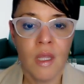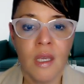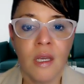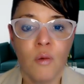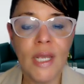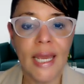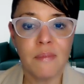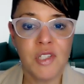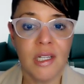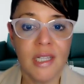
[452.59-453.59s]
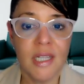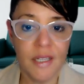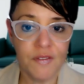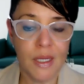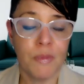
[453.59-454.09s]
We aim to
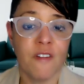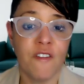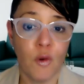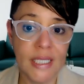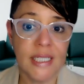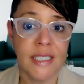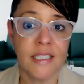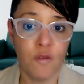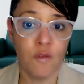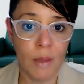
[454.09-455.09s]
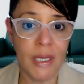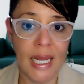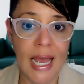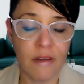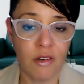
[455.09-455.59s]
lift up the voices of women in
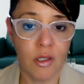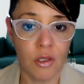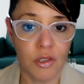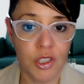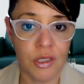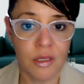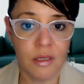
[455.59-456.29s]
agriculture